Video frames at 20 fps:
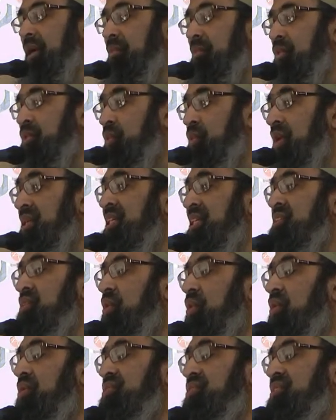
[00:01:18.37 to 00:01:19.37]
But what is
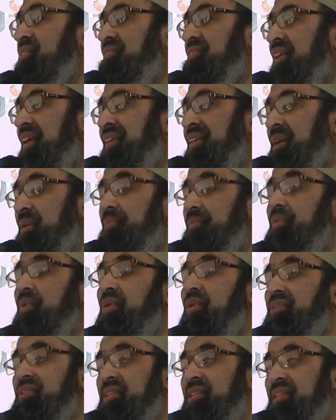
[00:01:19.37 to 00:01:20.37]
also very
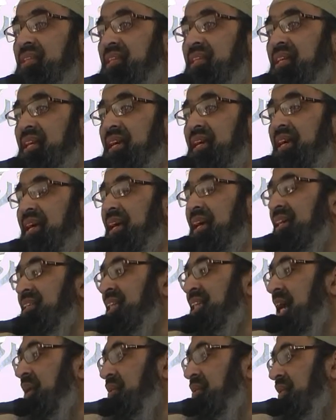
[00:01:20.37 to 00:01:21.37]
important
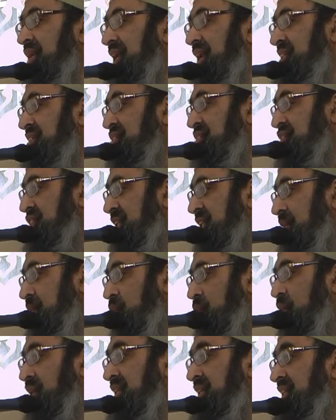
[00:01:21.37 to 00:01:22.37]
is our
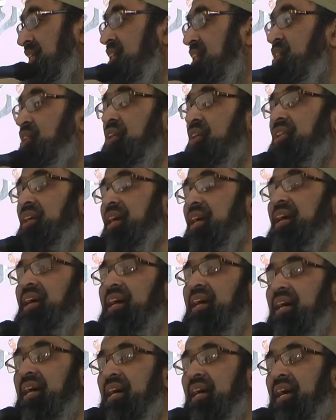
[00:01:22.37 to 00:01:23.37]
relationship with each other.
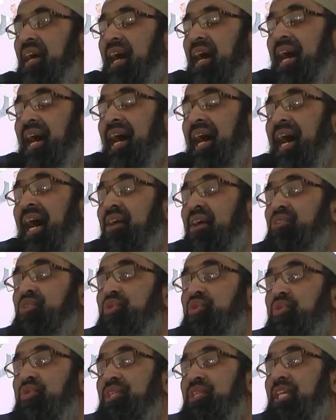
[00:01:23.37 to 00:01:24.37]
How
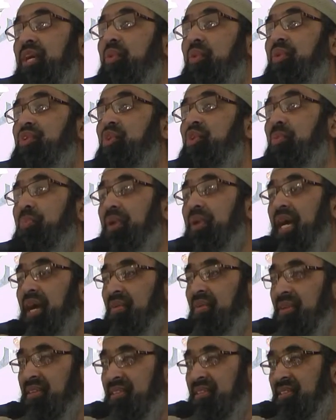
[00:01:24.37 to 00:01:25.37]
do you deal with your
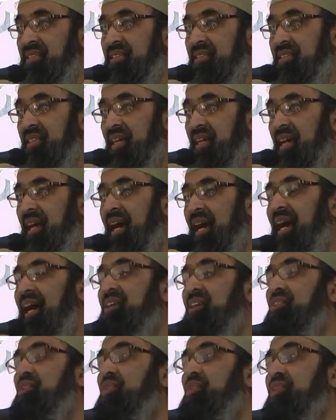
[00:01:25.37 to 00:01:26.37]
parents?
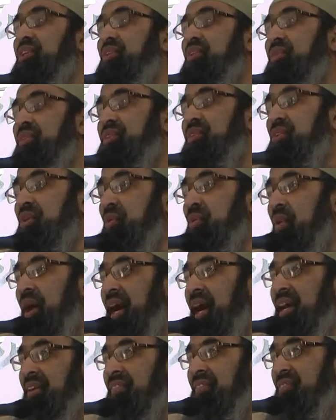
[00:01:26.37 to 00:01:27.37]
How do you deal with your
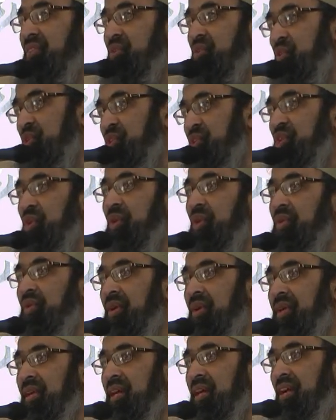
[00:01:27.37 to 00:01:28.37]
wife, your
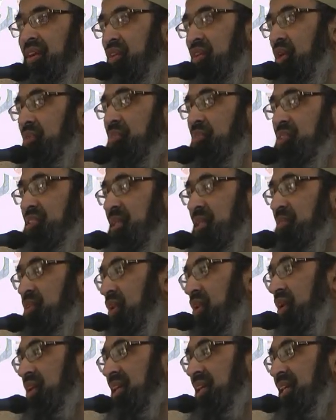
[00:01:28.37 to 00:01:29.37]
children, non-Muslim
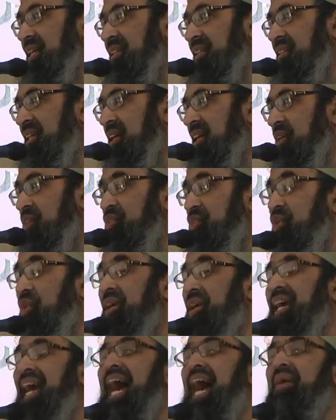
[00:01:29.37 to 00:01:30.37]
colleagues?
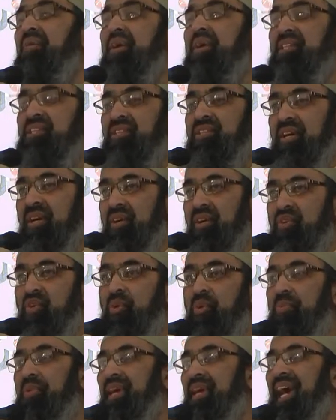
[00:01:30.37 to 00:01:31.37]
Your character,
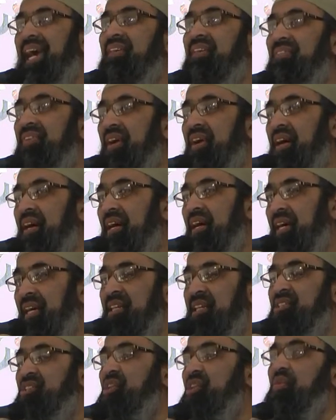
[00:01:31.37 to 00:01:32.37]
your behavior
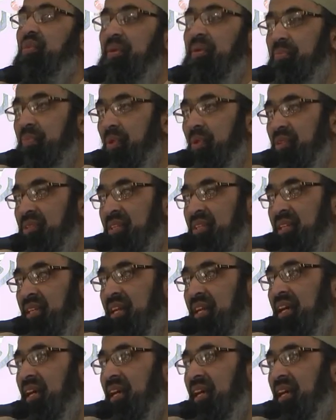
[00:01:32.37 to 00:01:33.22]
is so important.